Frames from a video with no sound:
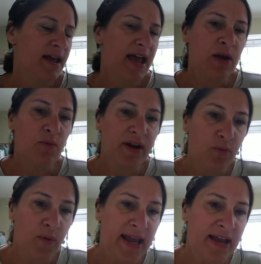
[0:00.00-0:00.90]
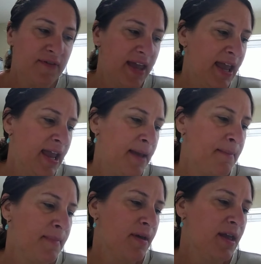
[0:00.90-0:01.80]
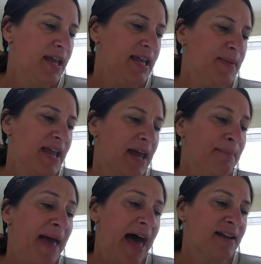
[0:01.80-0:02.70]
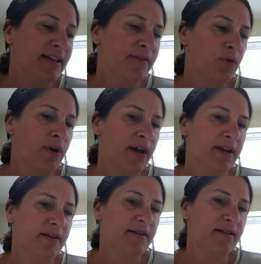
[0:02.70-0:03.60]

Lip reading: And when a wave came, he began paddling for it,